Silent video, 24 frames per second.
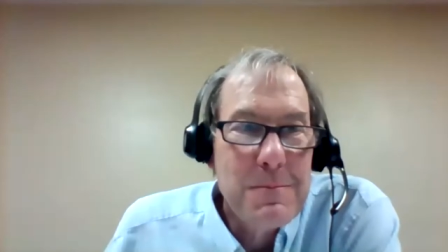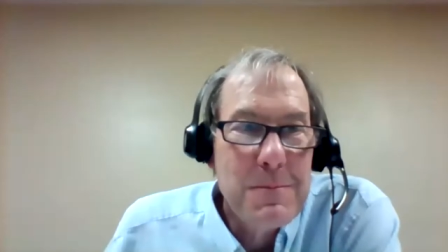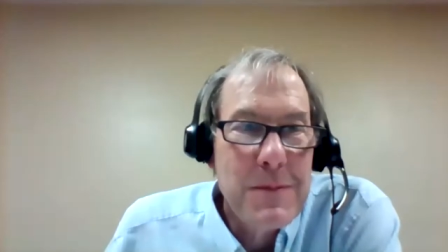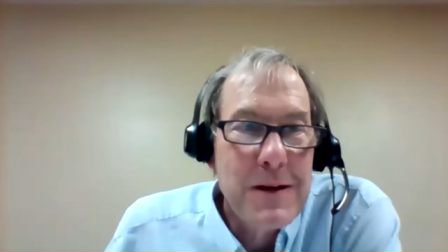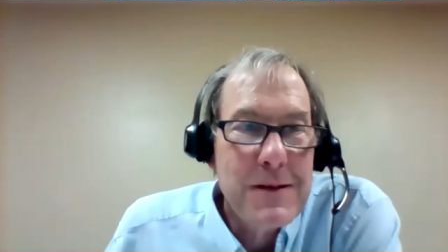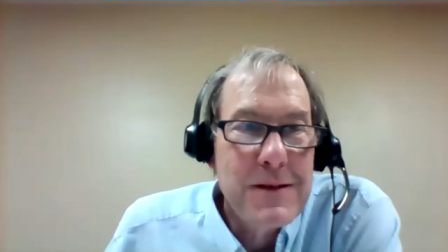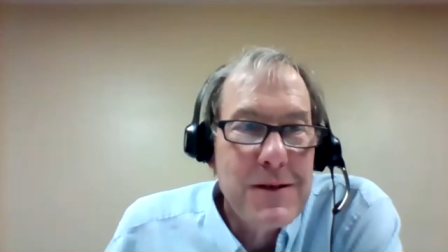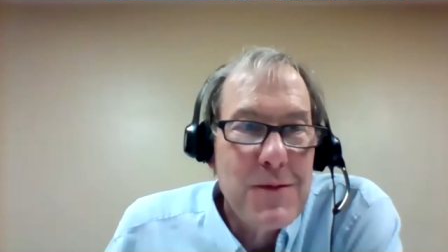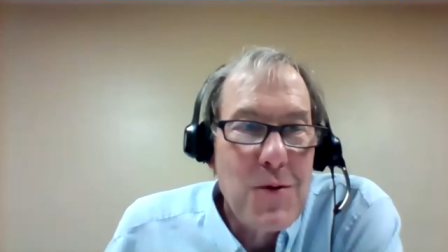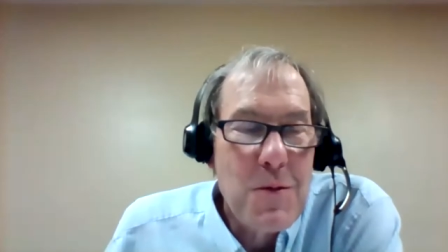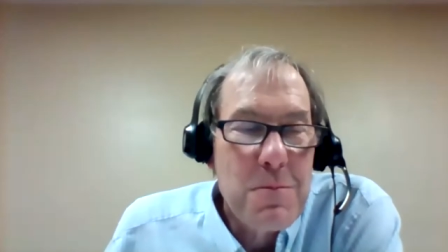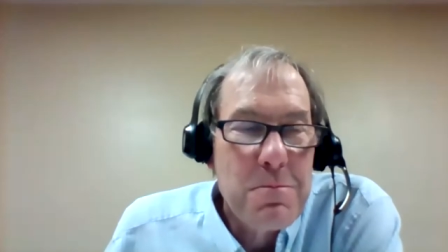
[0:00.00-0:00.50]

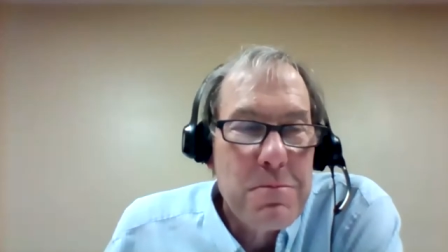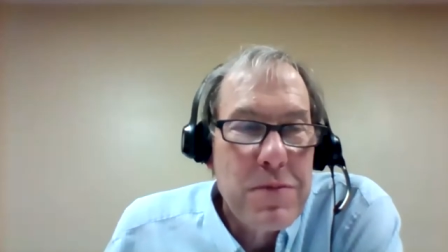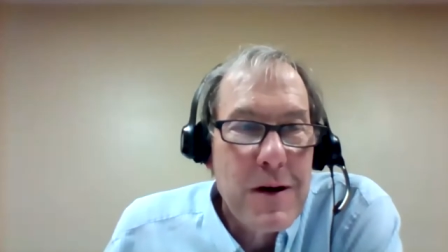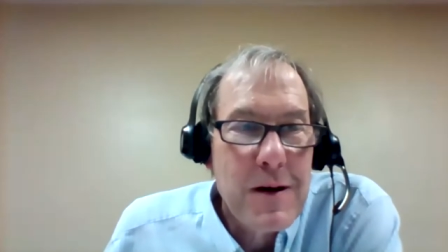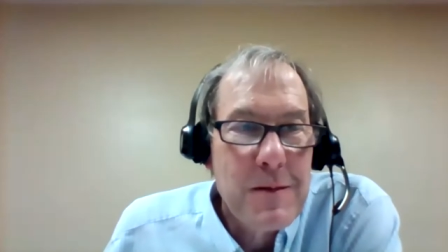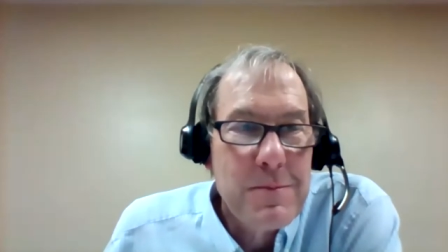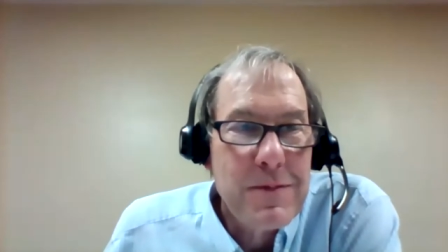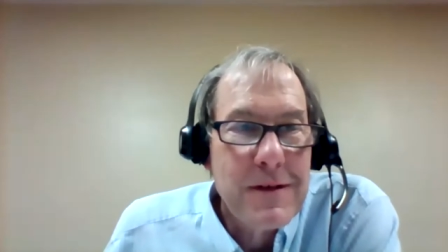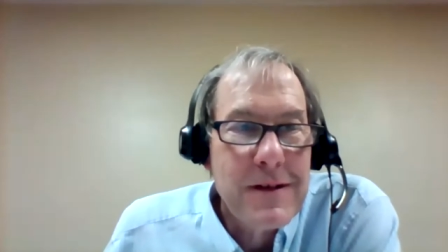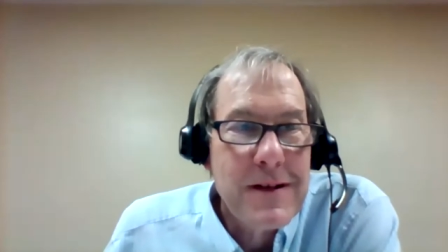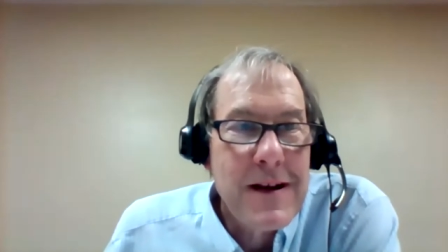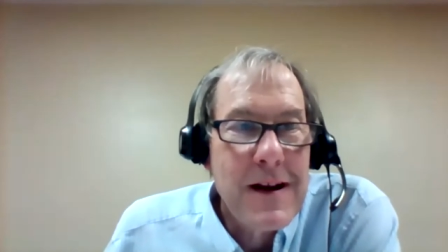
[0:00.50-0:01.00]
but don't
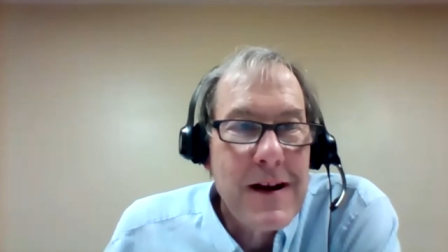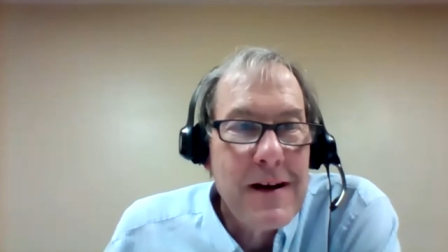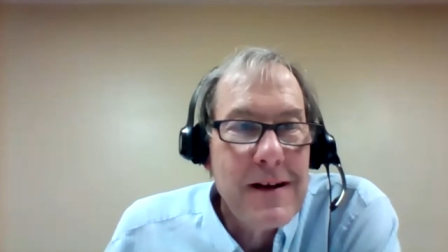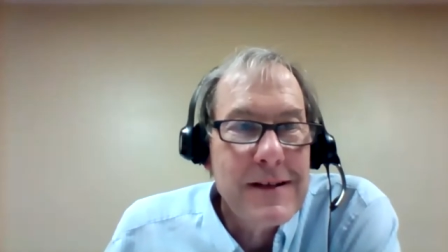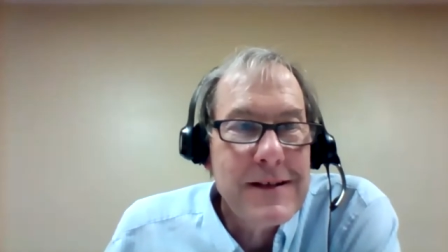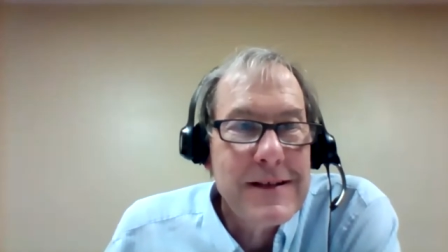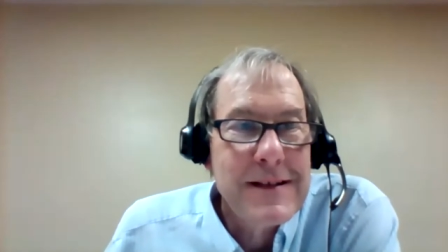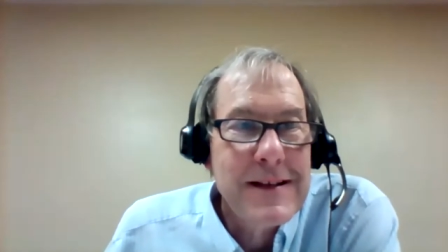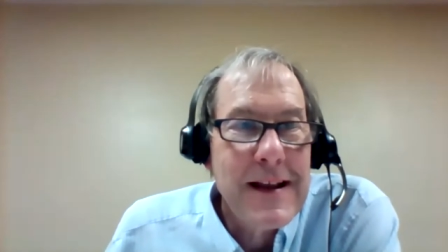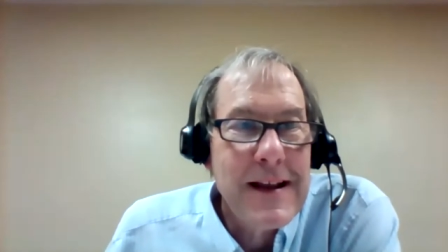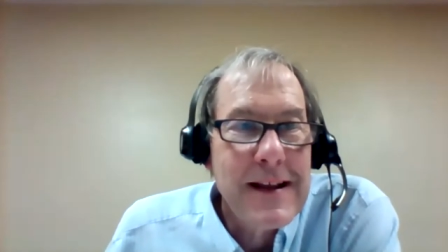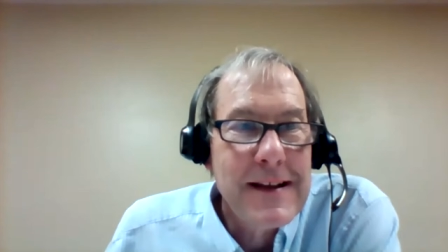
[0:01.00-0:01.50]
purple
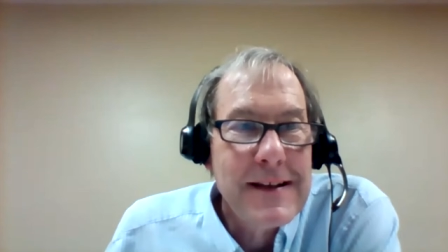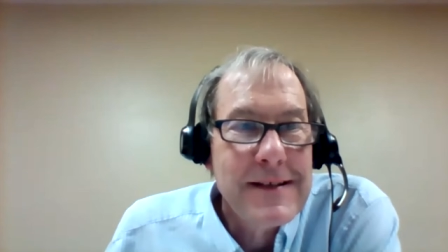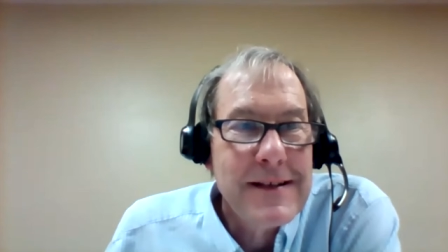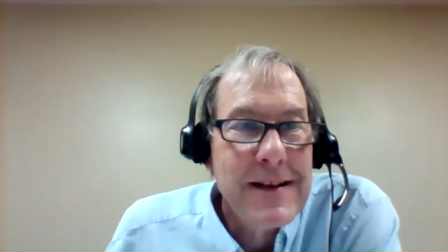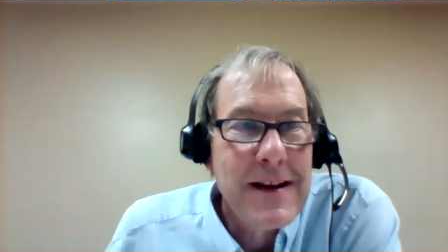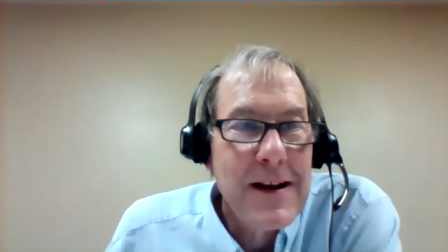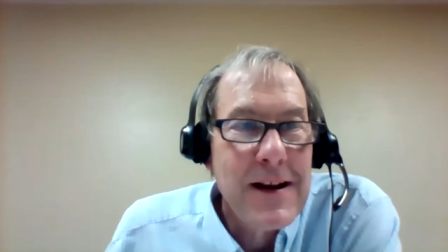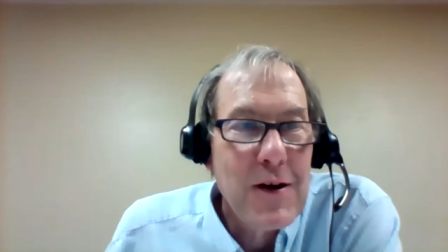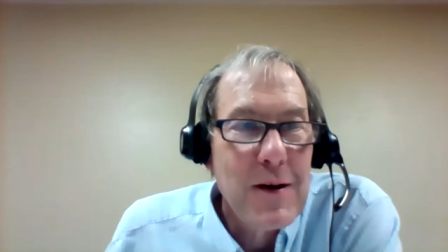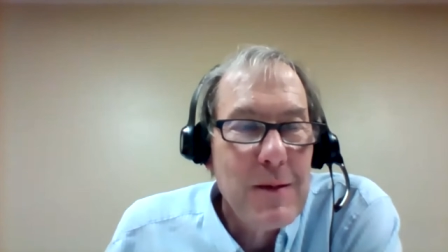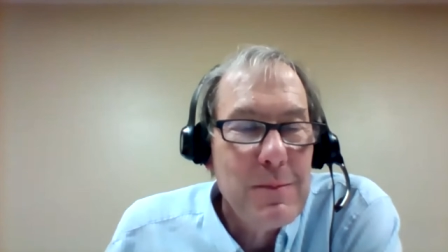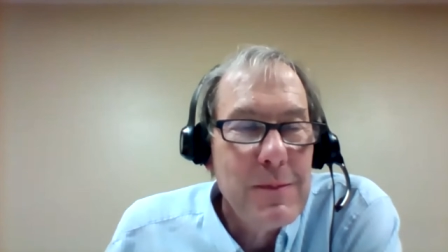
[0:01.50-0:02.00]
carrots taste
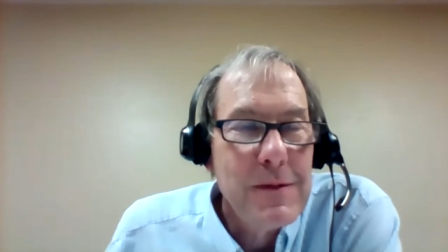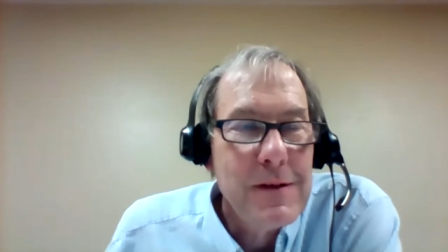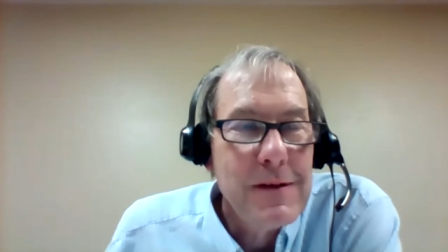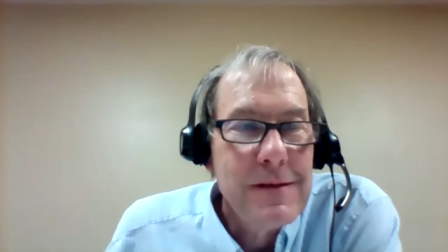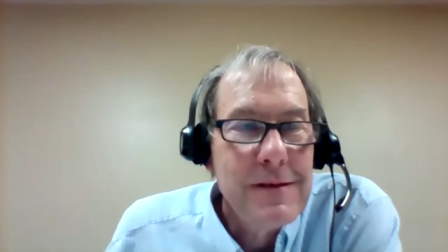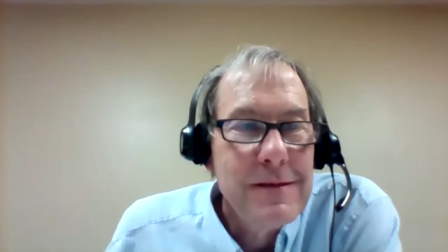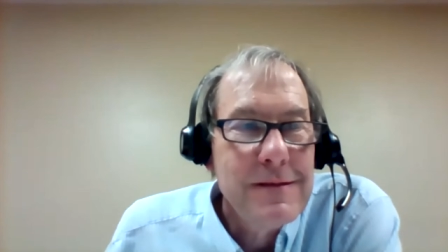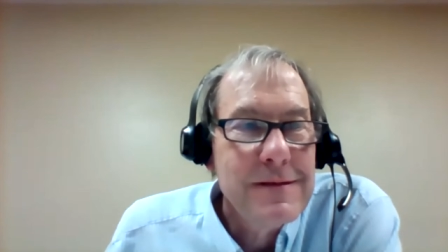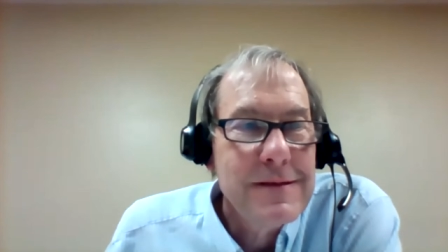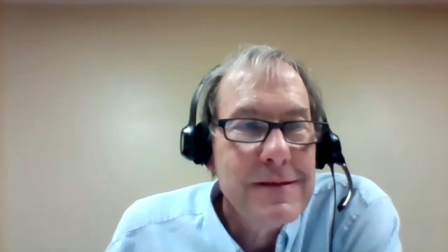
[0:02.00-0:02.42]
terrible?